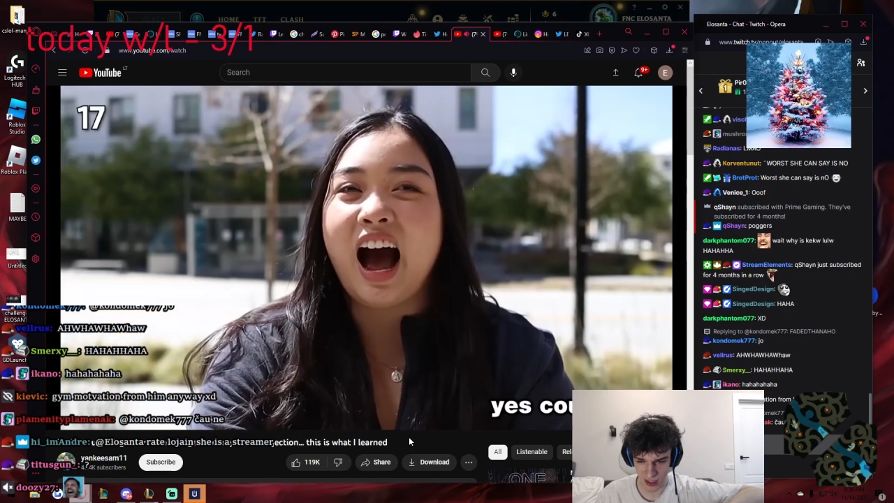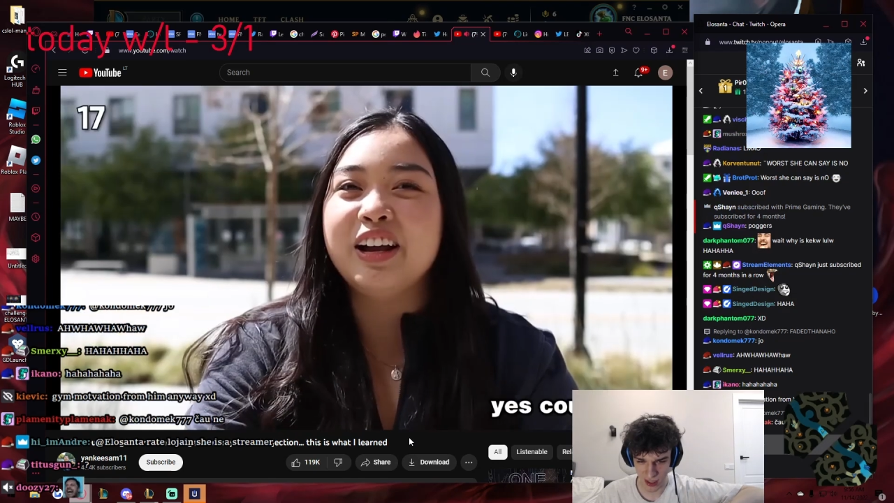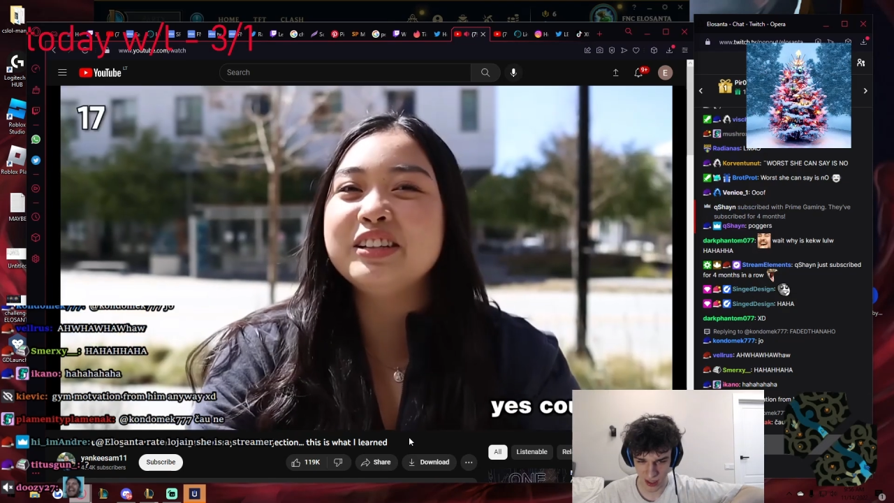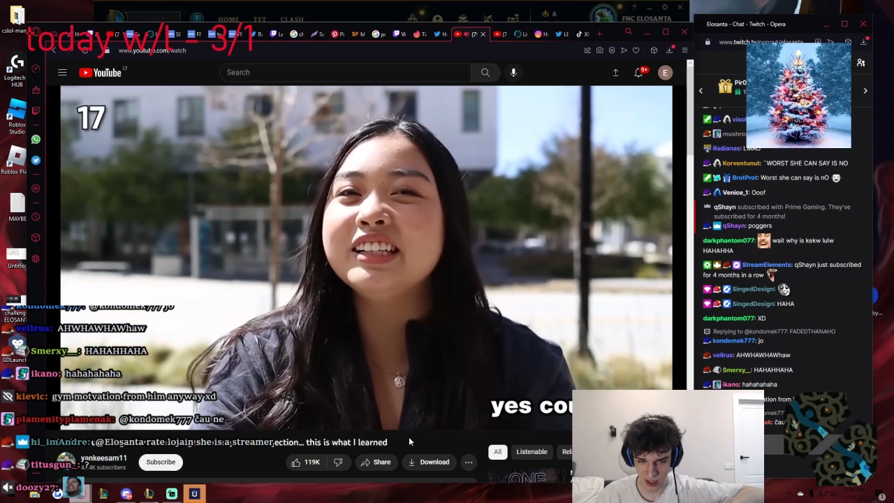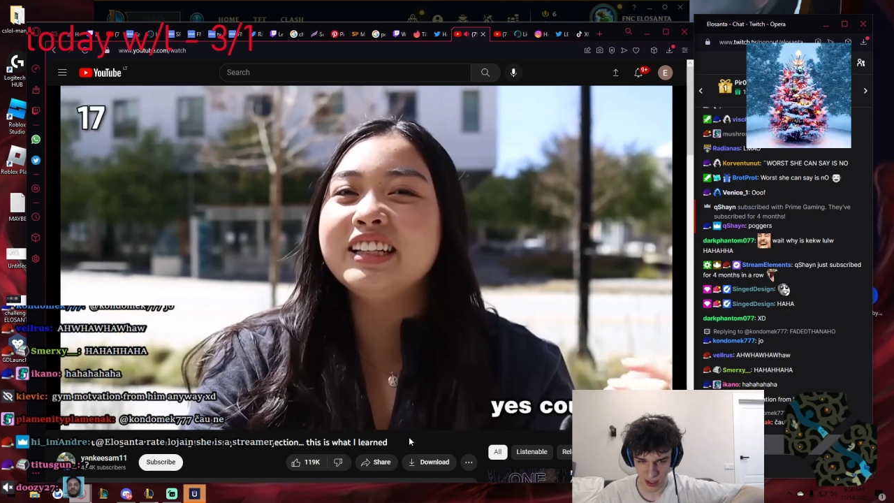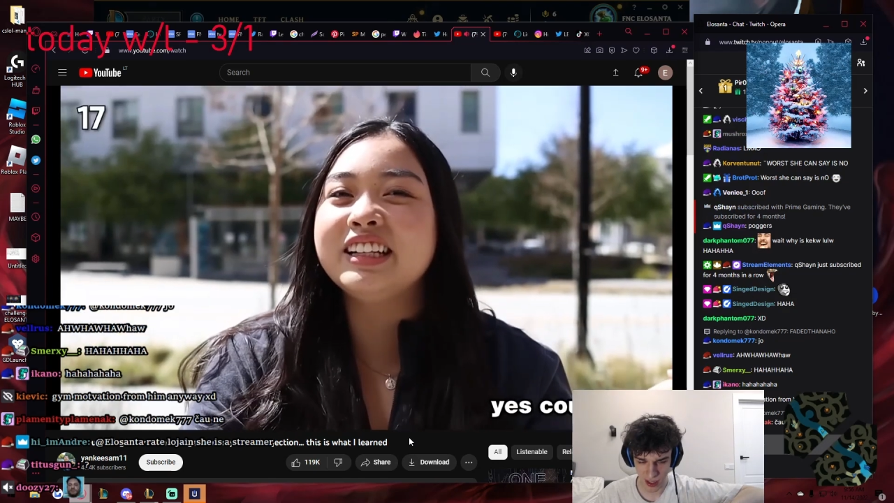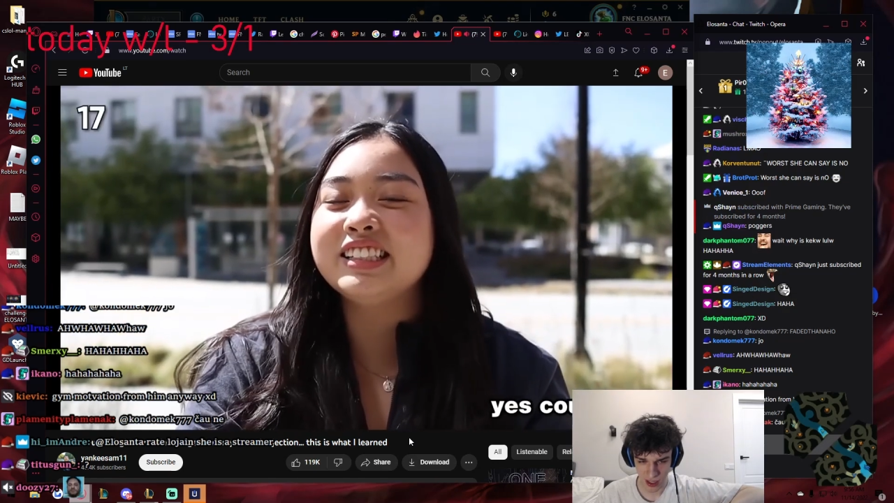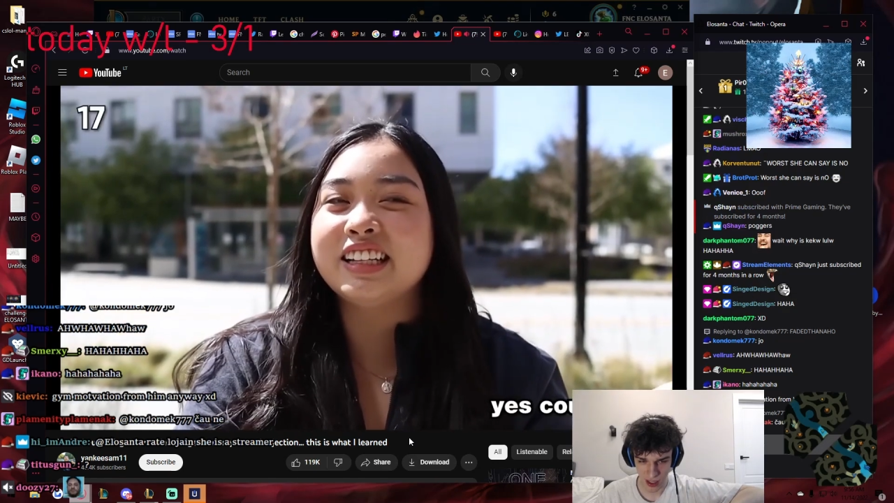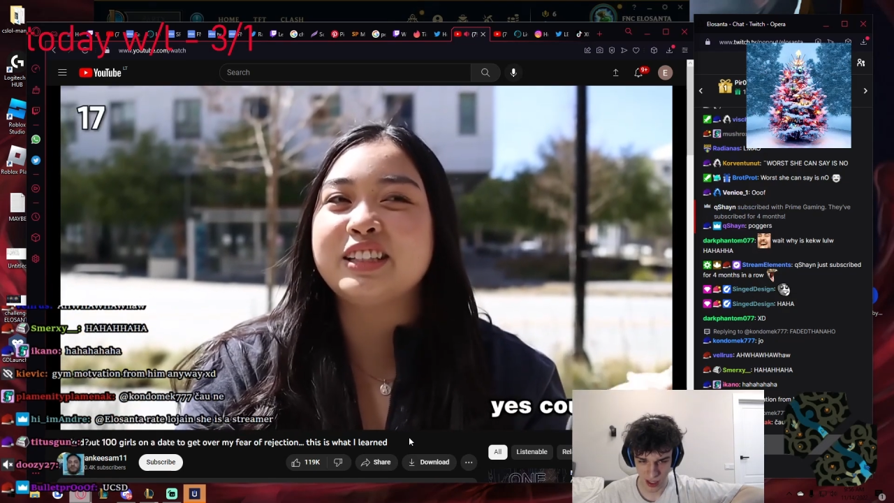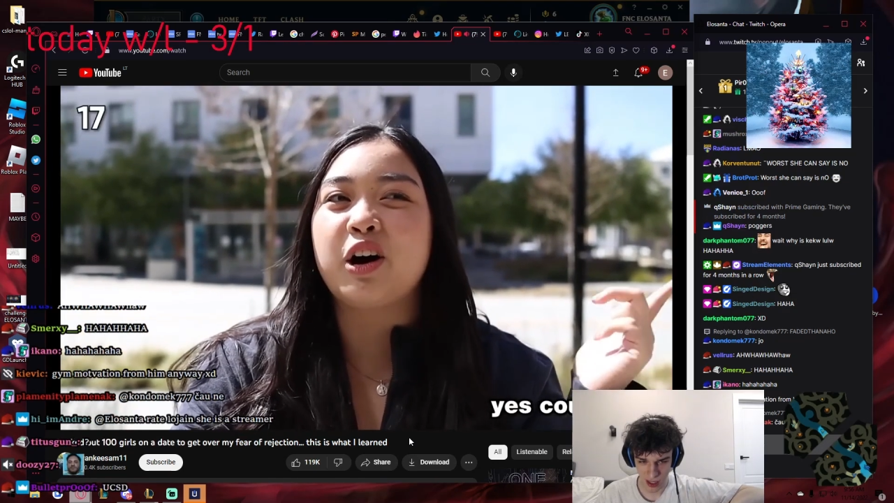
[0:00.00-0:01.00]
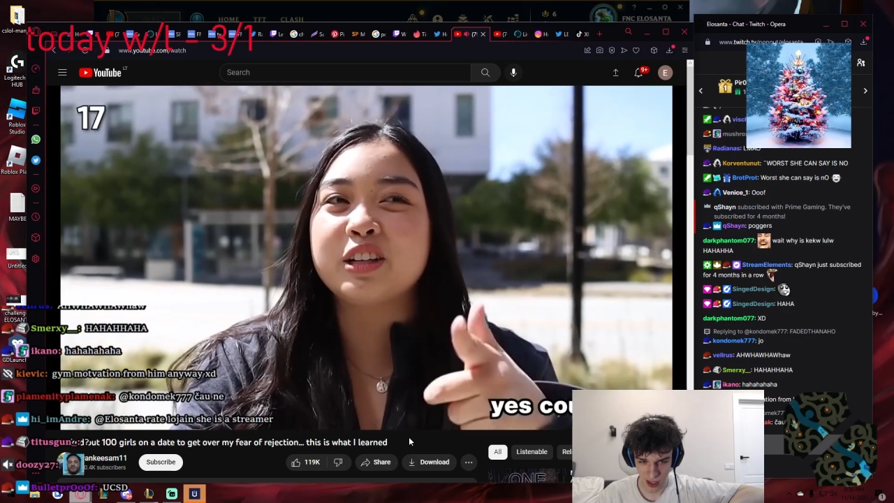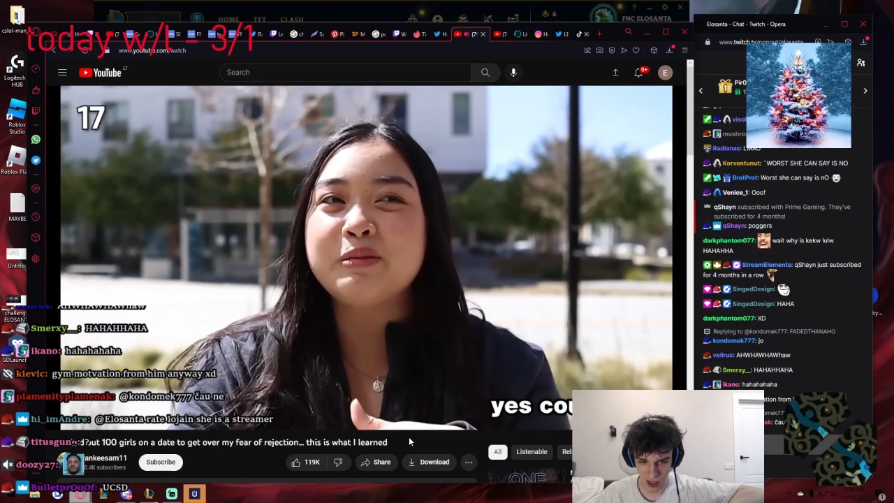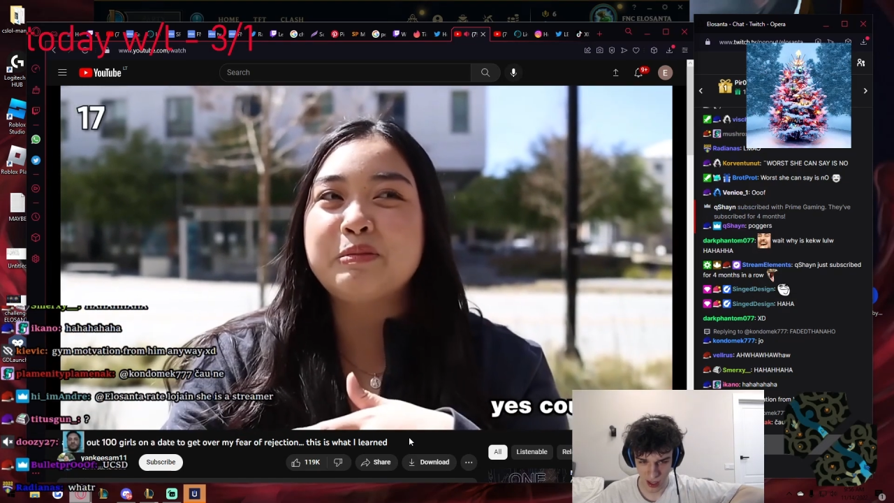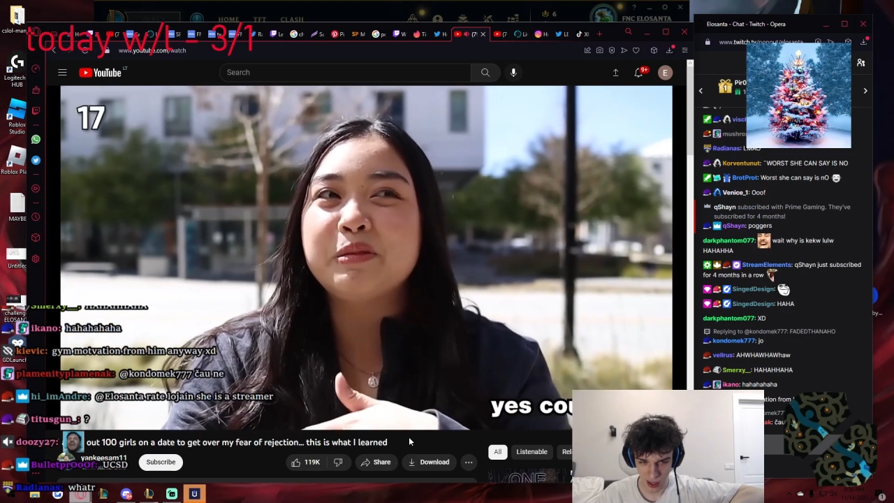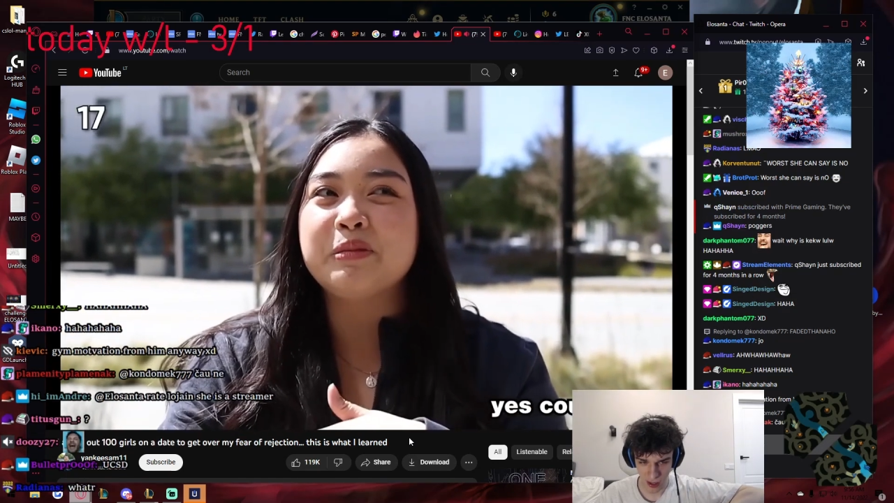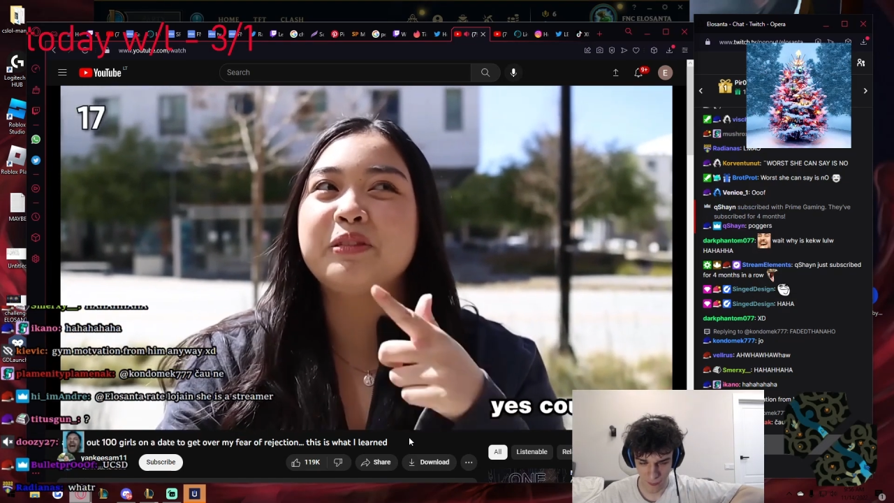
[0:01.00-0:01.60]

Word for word: I usually like to like talk to people